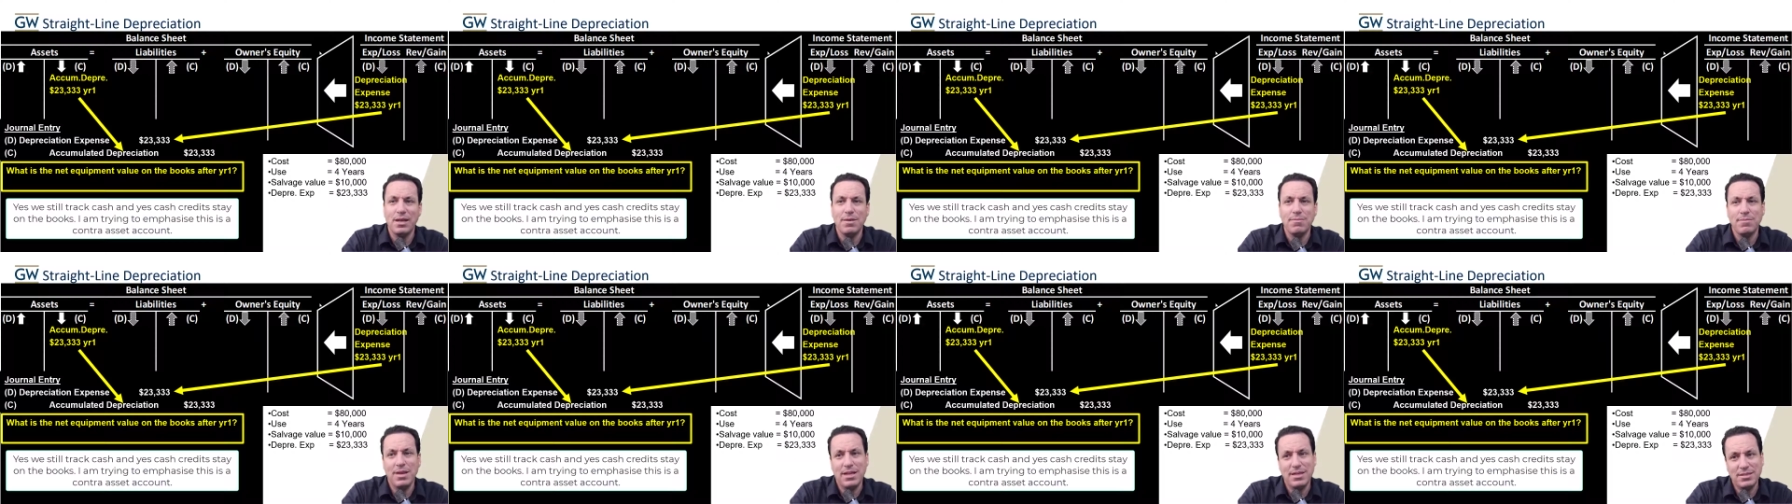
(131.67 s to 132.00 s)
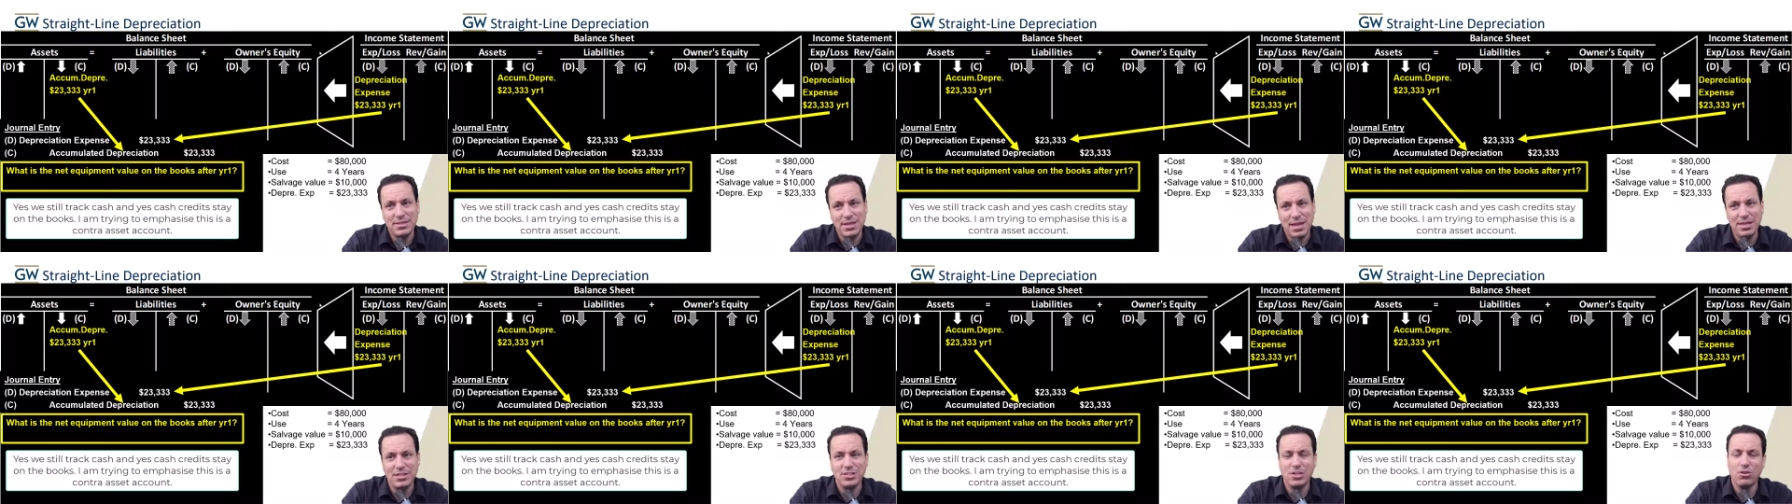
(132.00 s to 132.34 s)
It
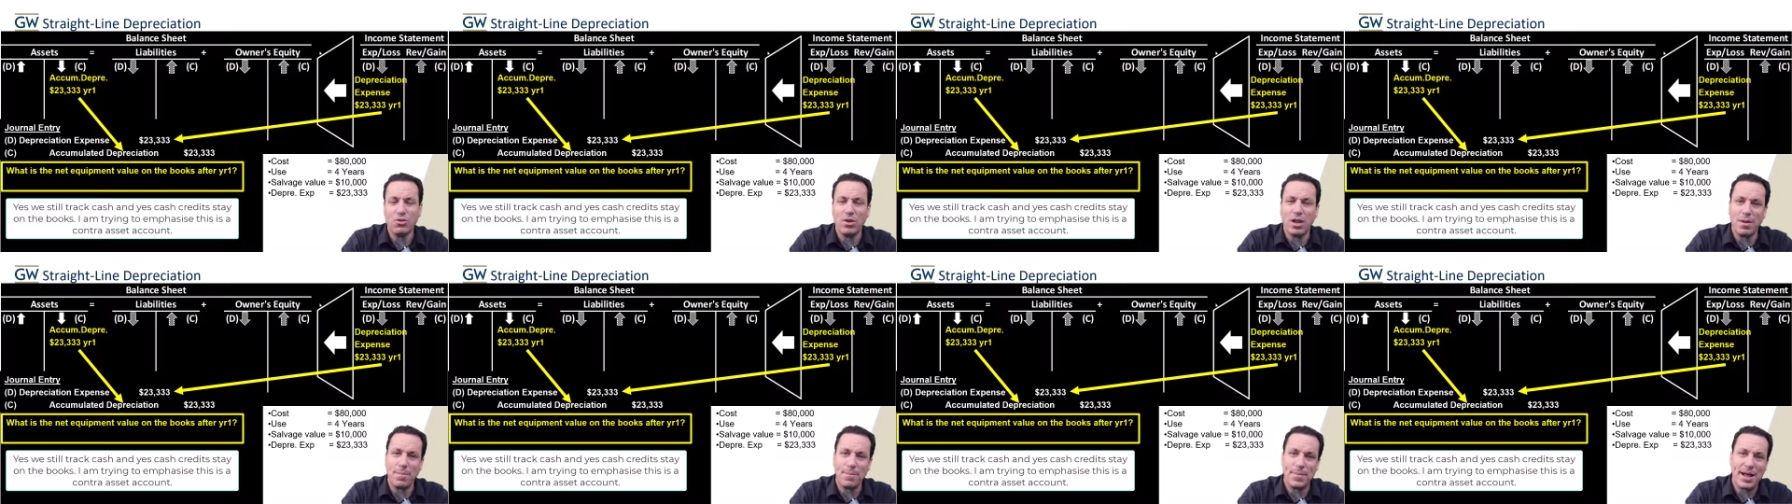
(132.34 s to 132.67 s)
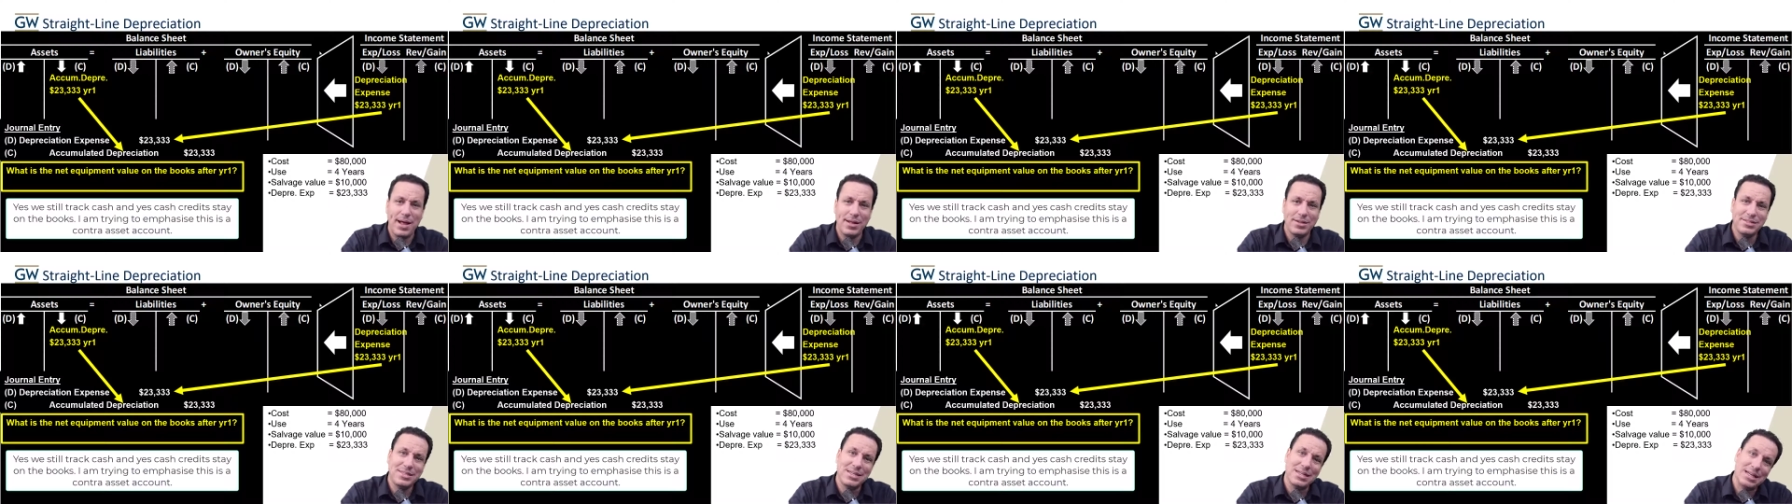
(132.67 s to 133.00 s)
maintains a credit
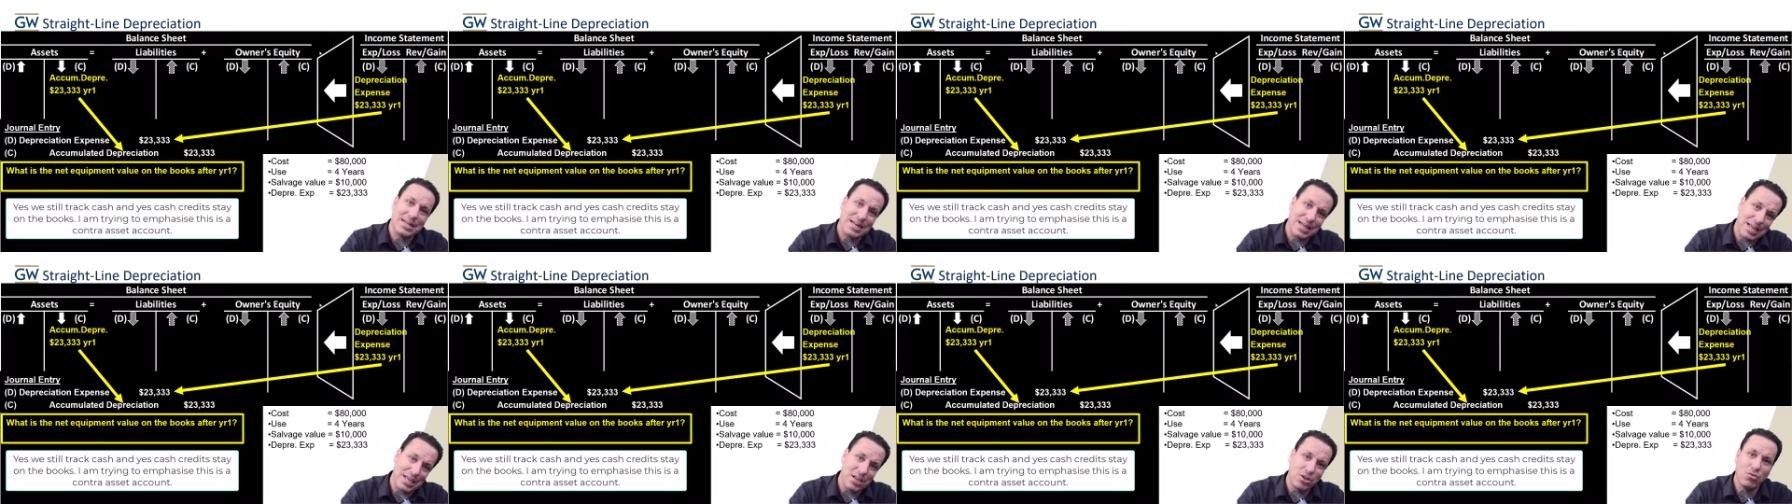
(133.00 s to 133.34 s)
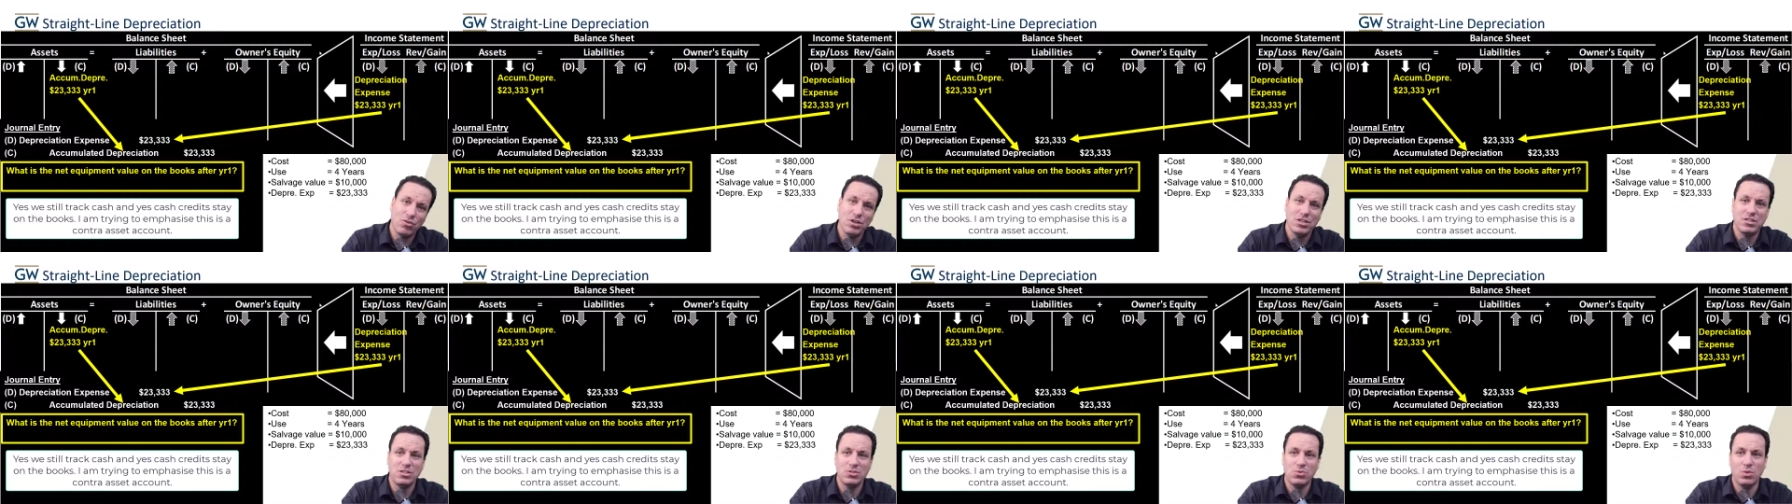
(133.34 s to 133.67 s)
balance and it
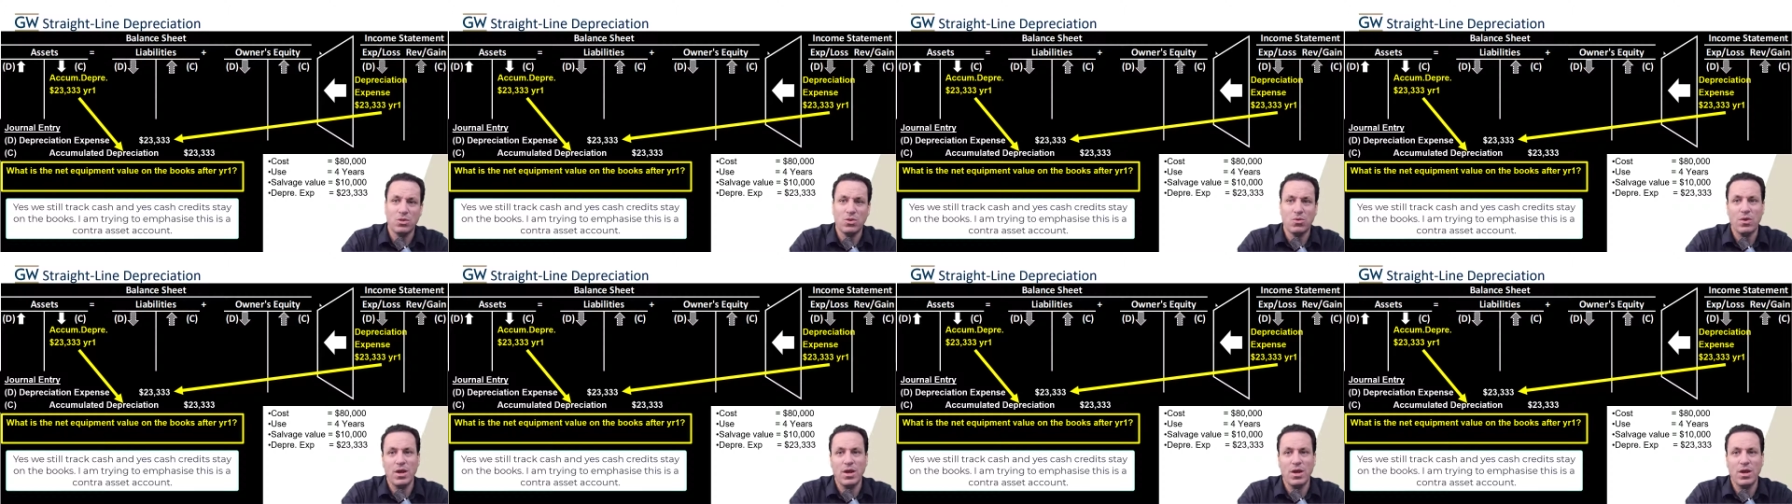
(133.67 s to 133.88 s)
increases with